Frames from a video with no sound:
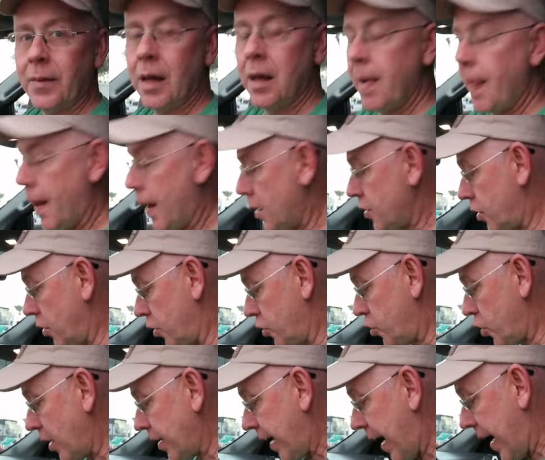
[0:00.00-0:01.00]
Mm-hmm. So the
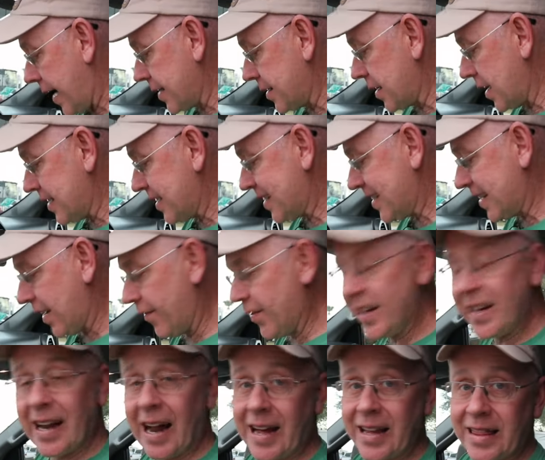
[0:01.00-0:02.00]
truck has
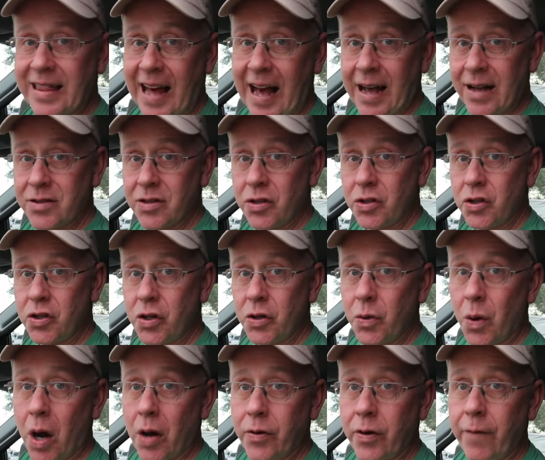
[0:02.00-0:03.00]
seventy-nine thousand
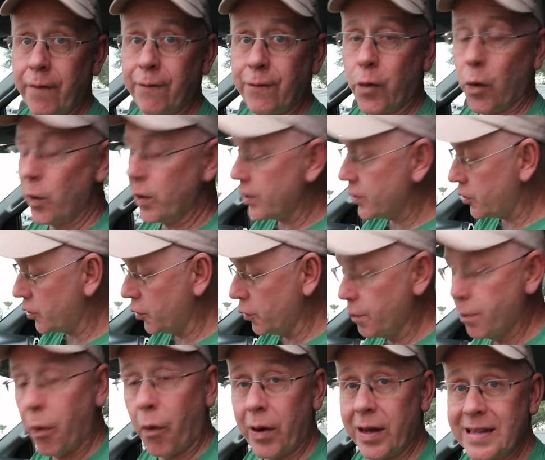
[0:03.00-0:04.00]
two hundred
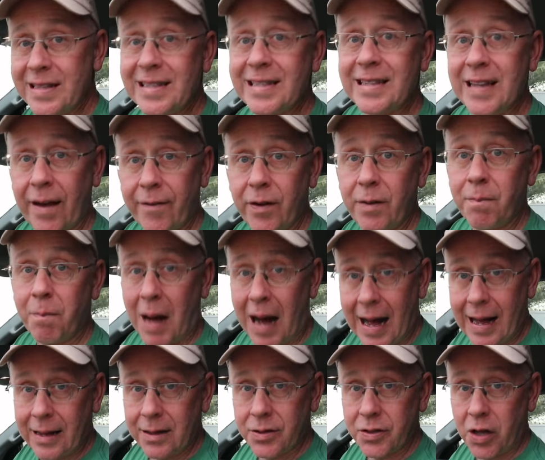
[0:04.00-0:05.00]
forty-two point seven
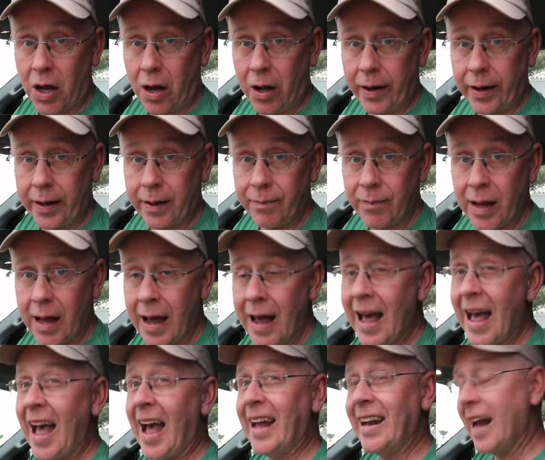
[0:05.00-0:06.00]
miles on it,
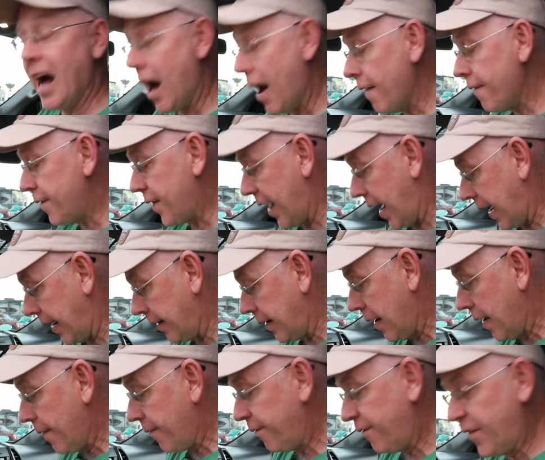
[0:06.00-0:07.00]
and of that,
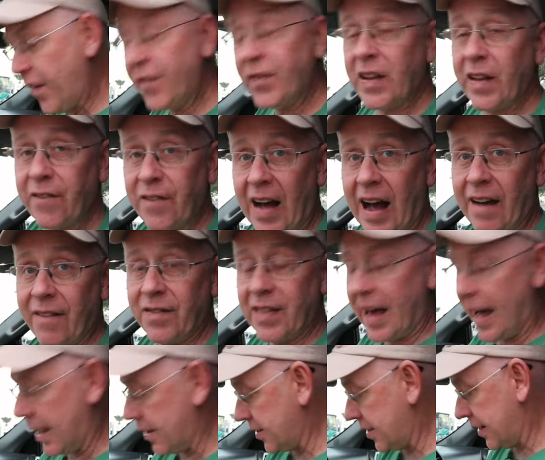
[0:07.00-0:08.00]
fifty-five
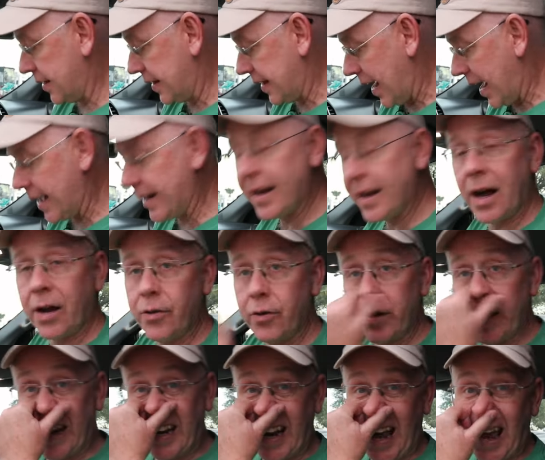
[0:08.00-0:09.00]
thousand nine
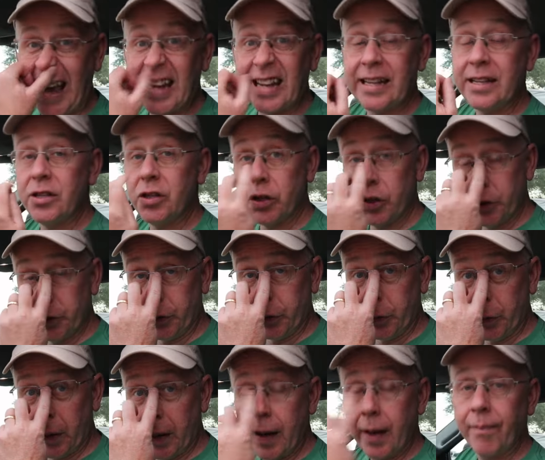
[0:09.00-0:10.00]
hundred
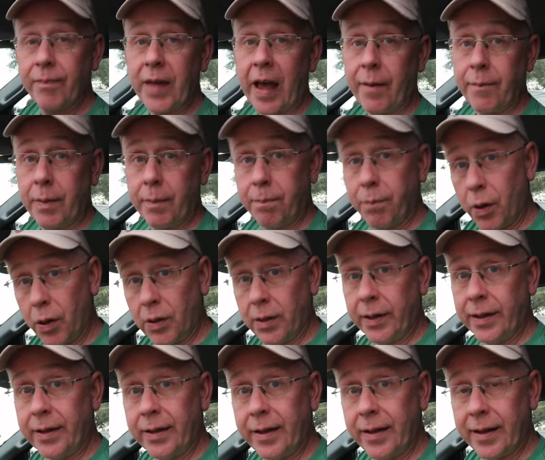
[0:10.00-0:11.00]
eighty-two have been
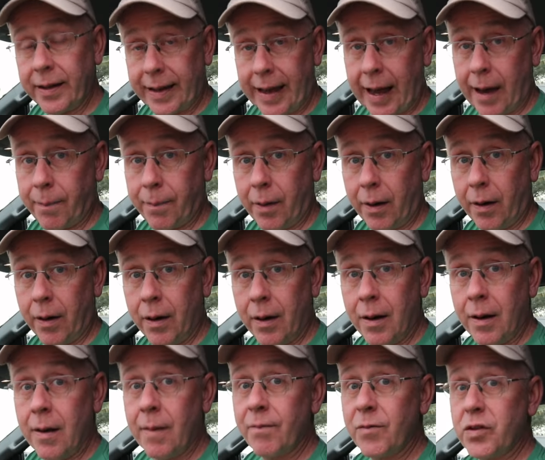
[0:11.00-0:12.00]
pulling the camper.
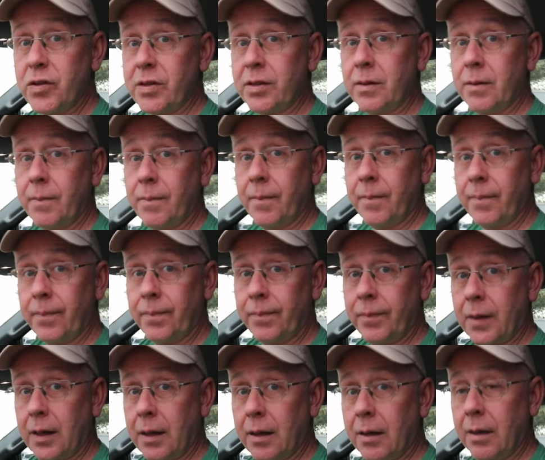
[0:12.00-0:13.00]
And how do you know
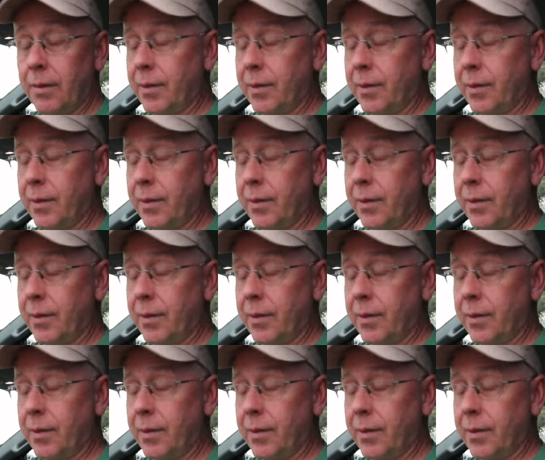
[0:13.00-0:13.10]
this?